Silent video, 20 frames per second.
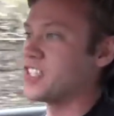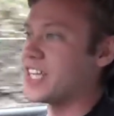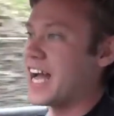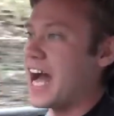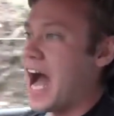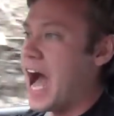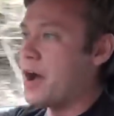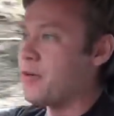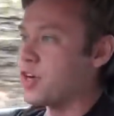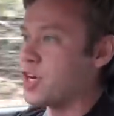like
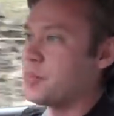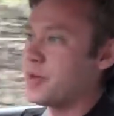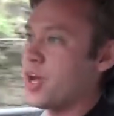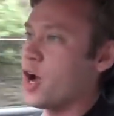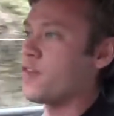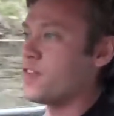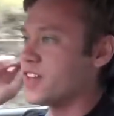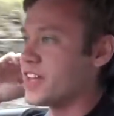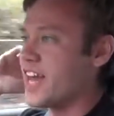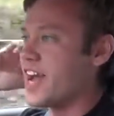I want to be
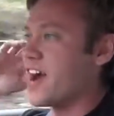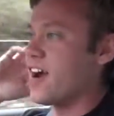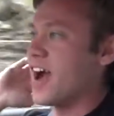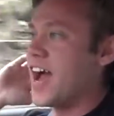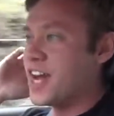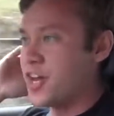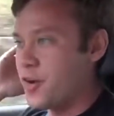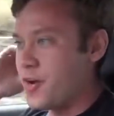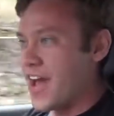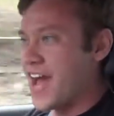over there,
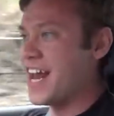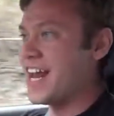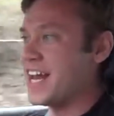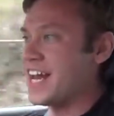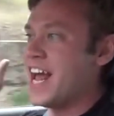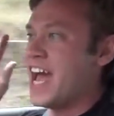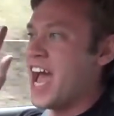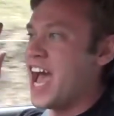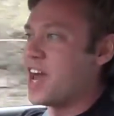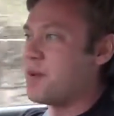and you hit it
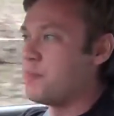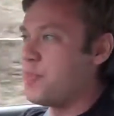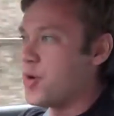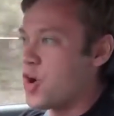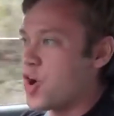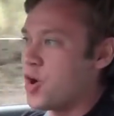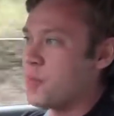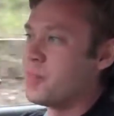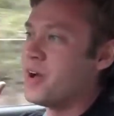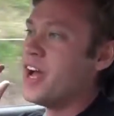and
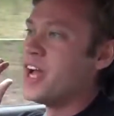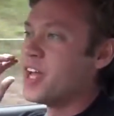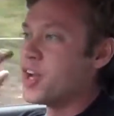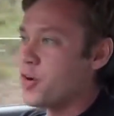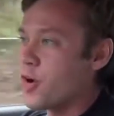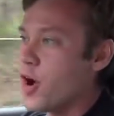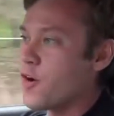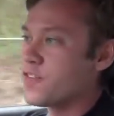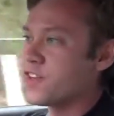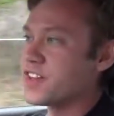boom,
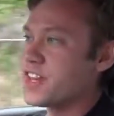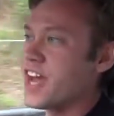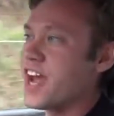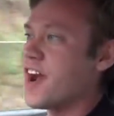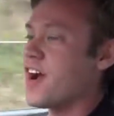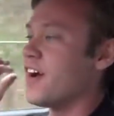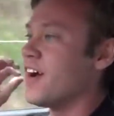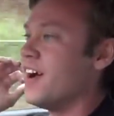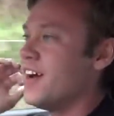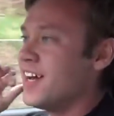you're over
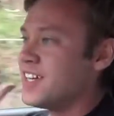there.